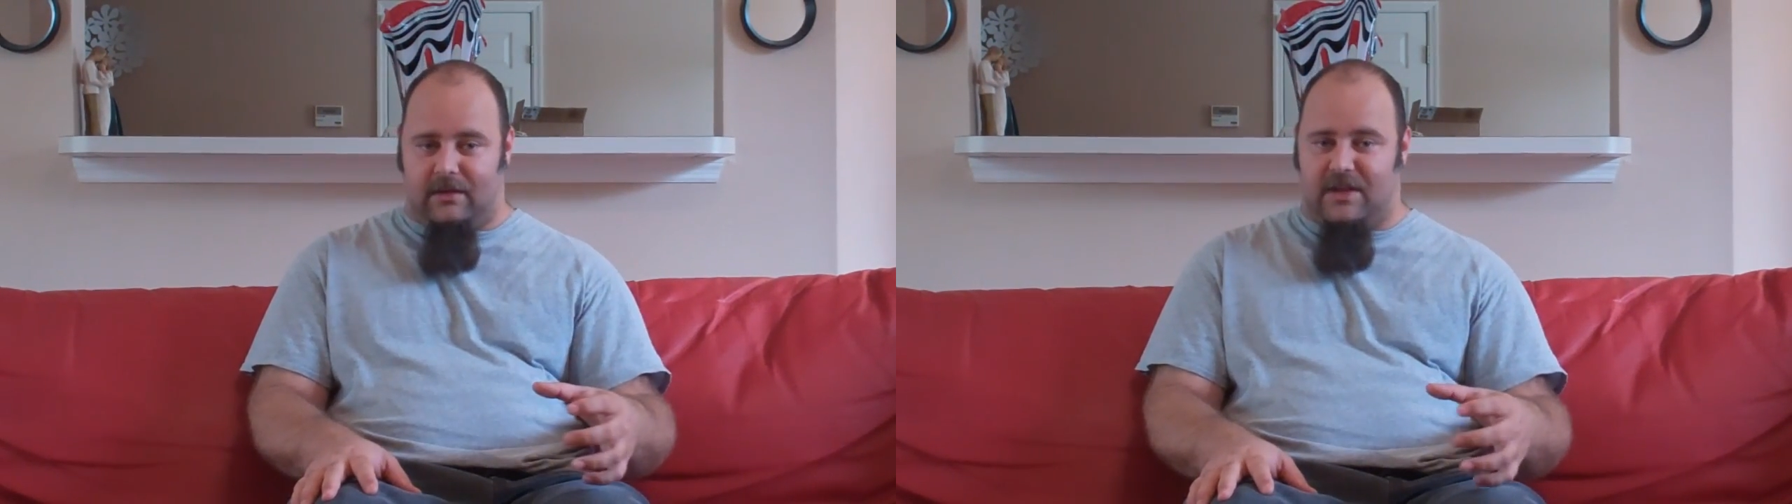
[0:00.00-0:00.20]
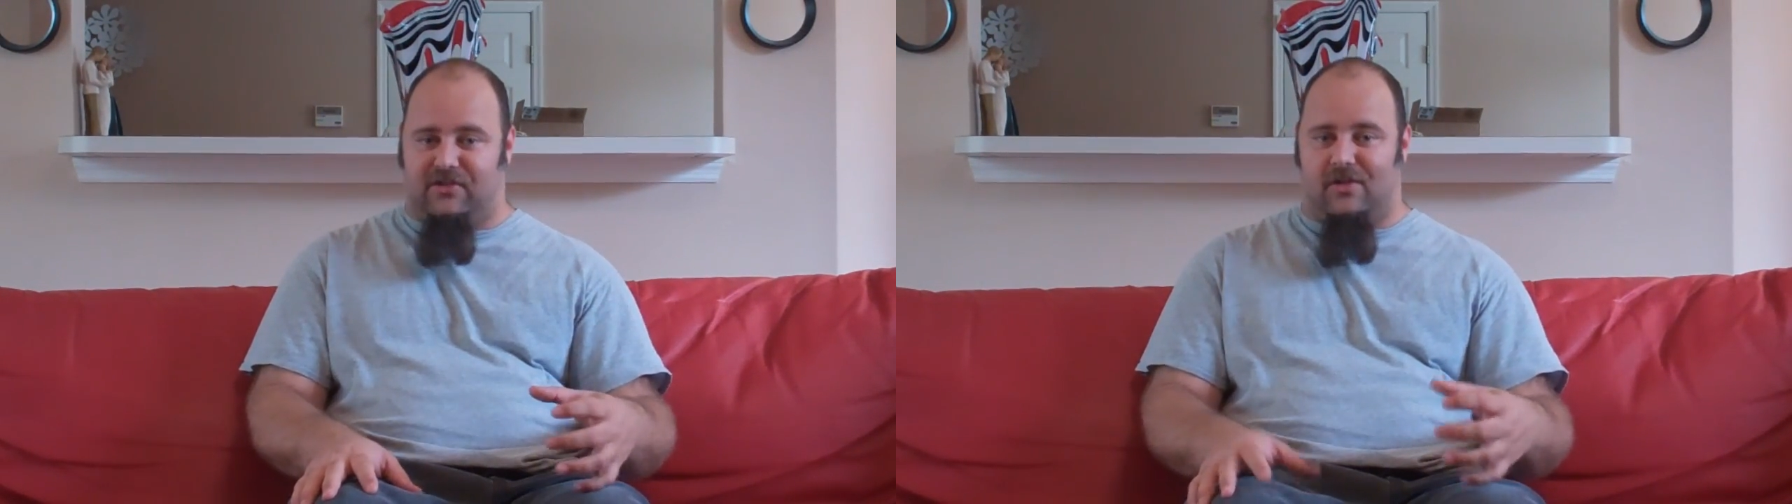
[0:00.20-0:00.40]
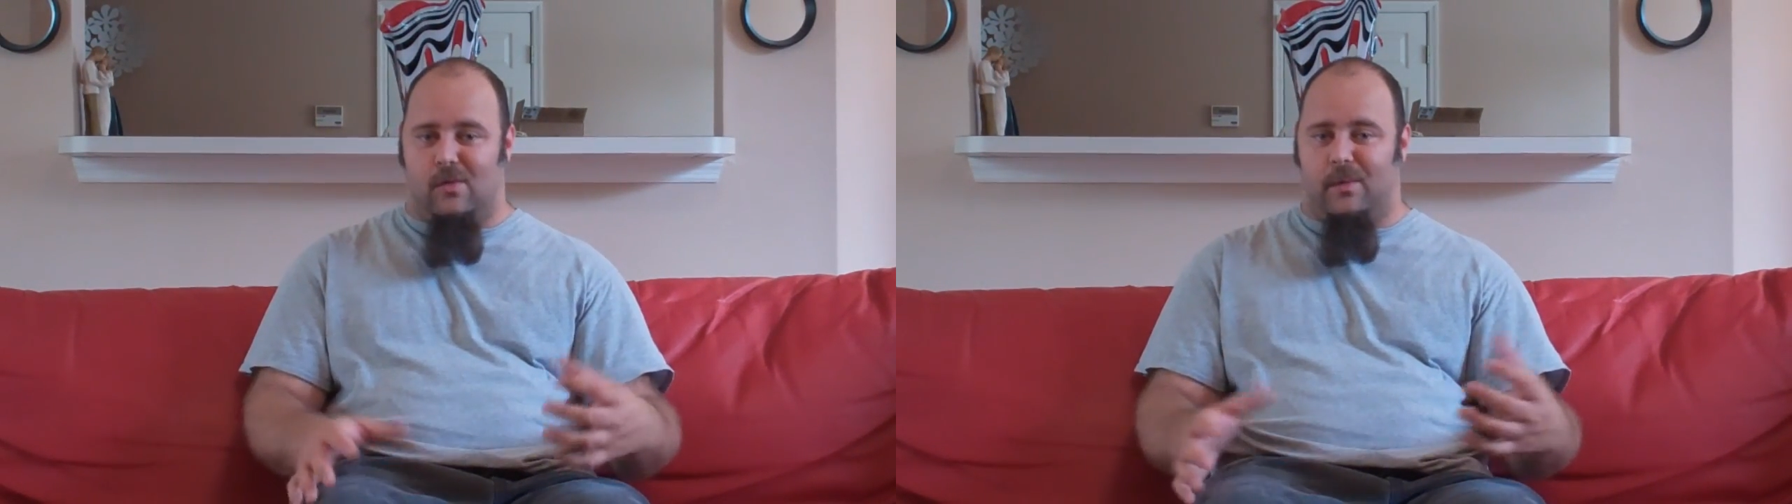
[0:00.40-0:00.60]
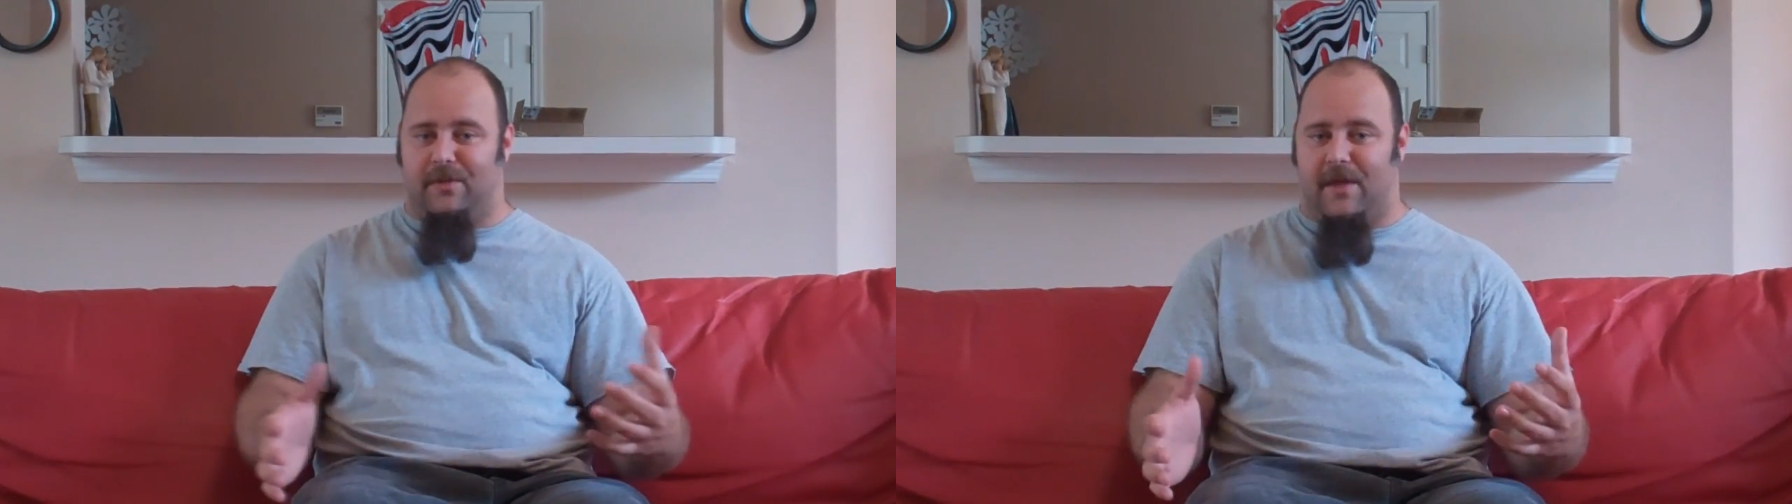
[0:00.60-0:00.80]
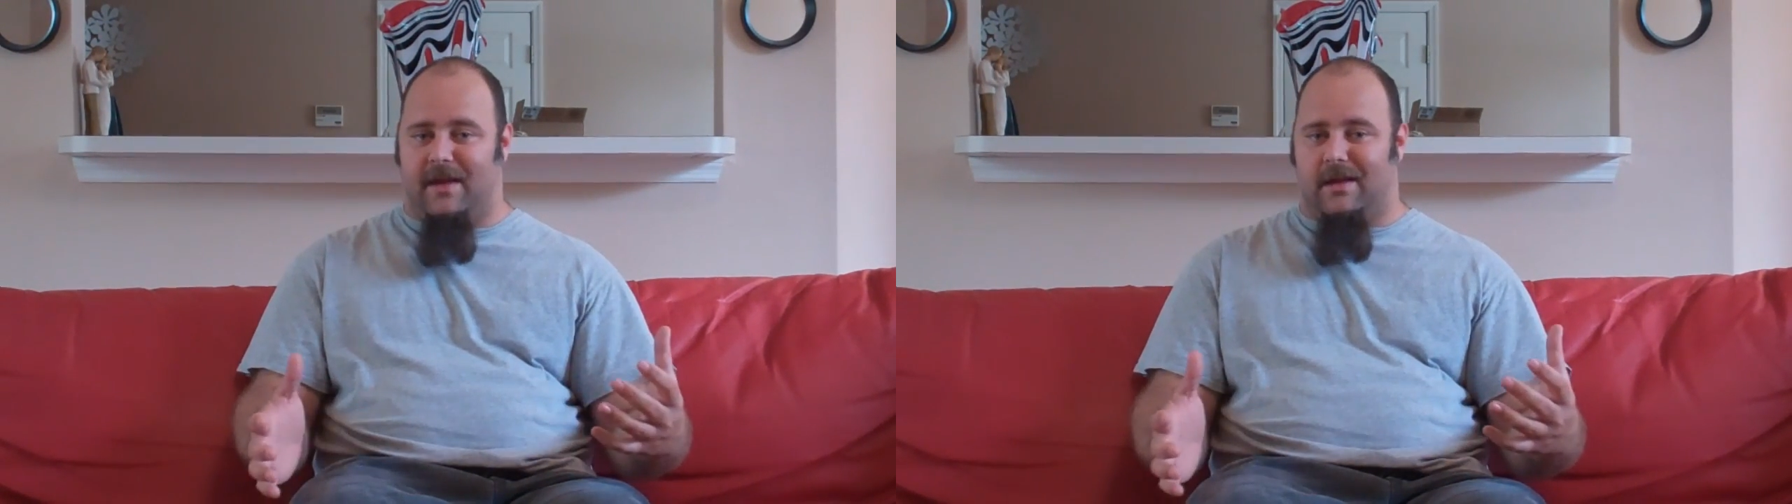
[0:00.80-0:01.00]
and let you know what we
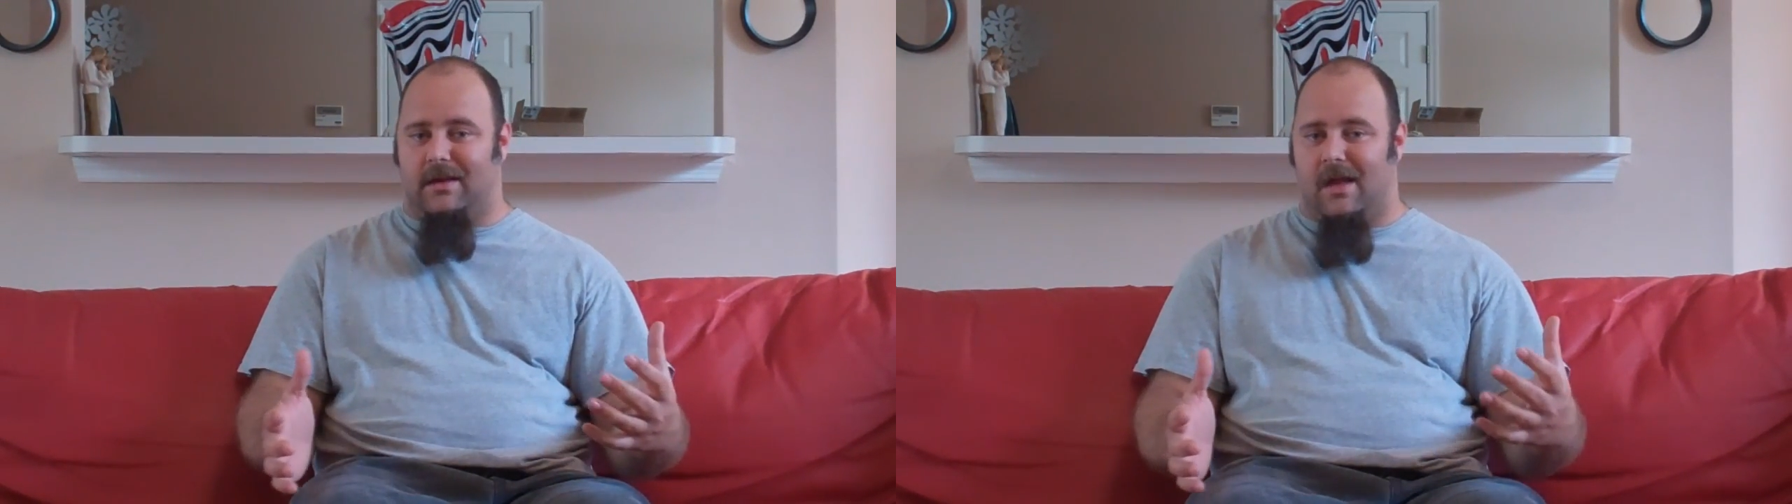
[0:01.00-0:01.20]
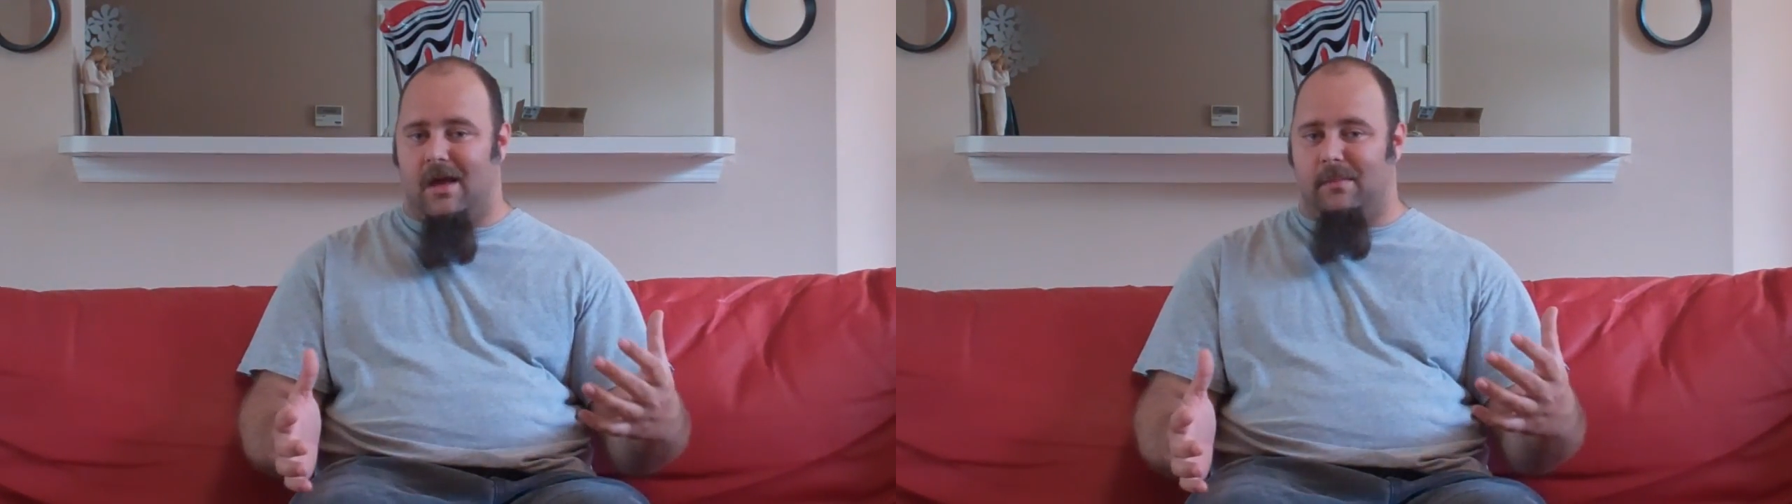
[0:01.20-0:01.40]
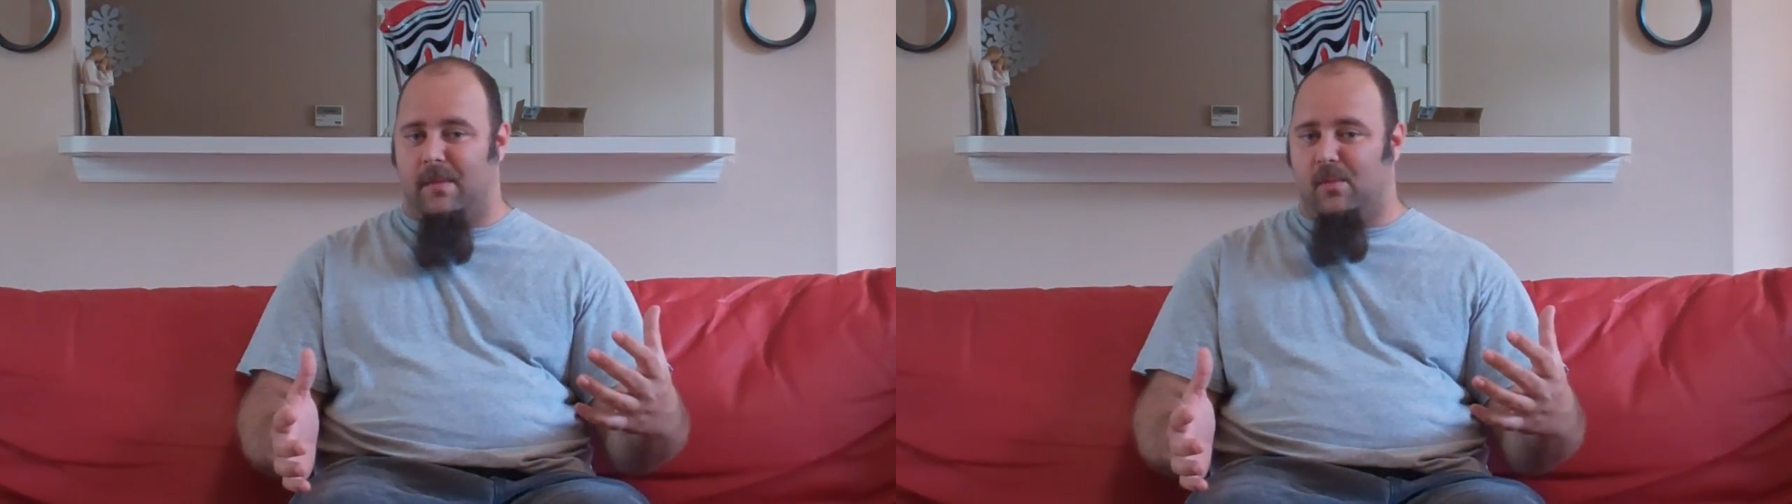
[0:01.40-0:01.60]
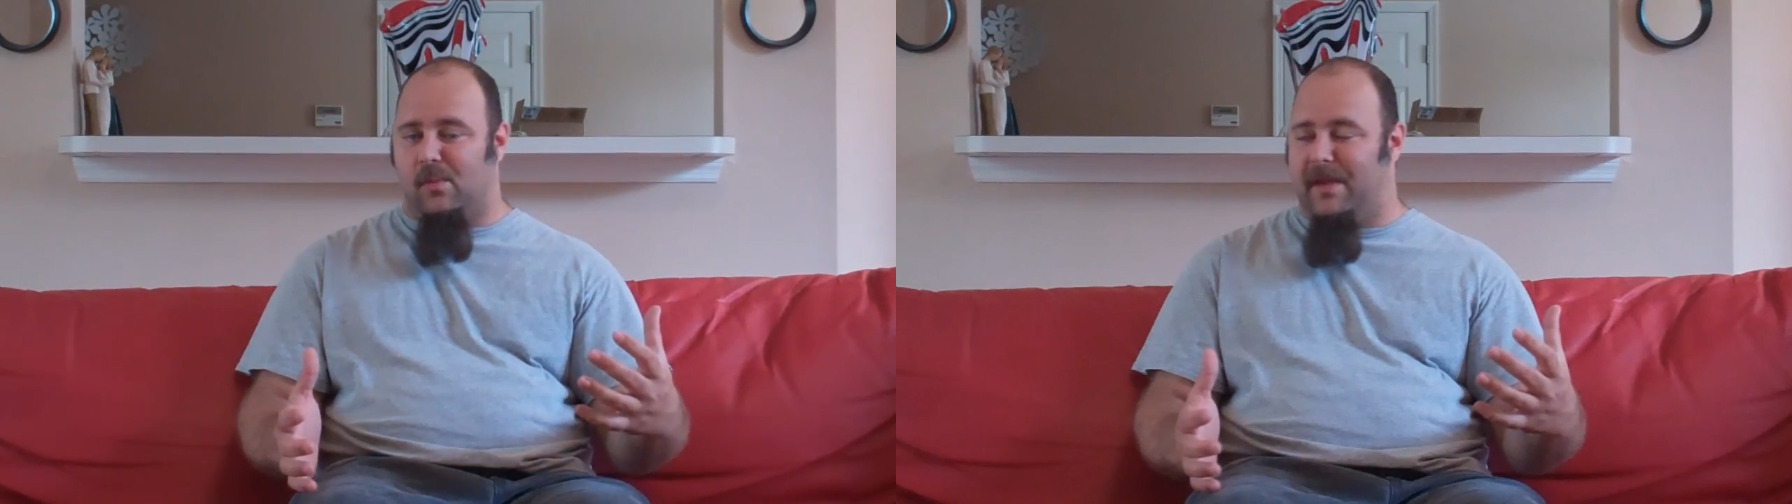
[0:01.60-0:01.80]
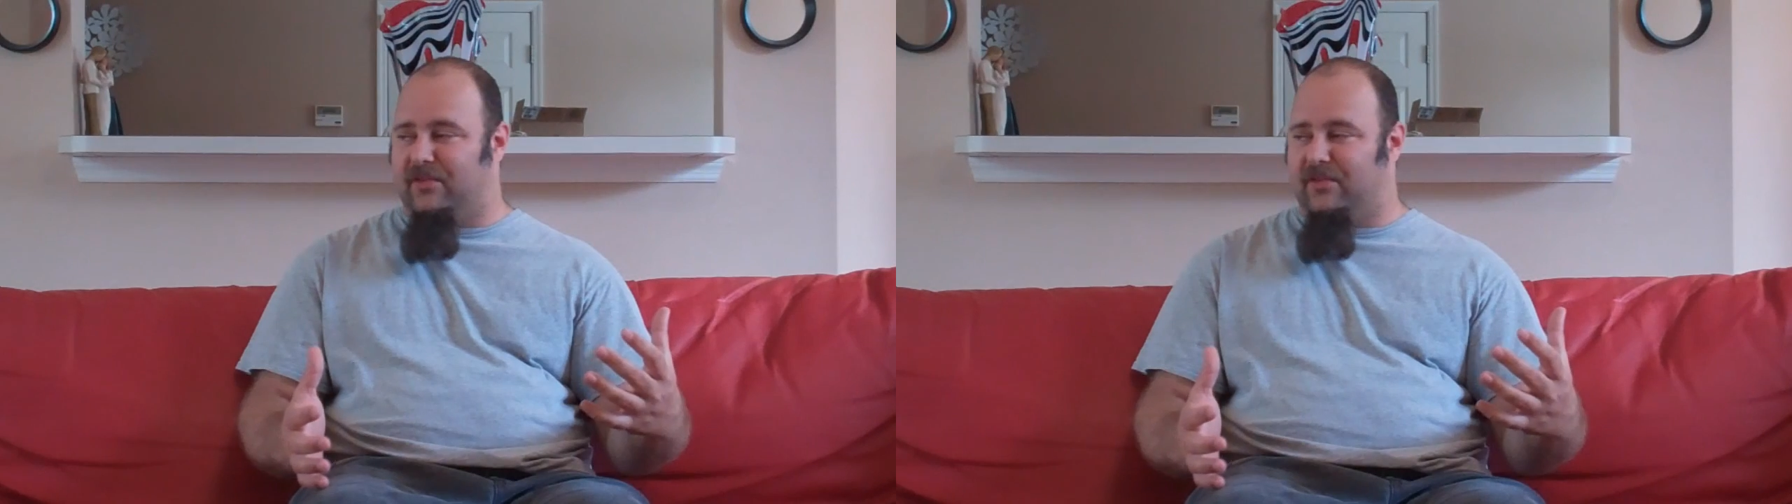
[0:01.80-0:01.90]
think, and maybe we'll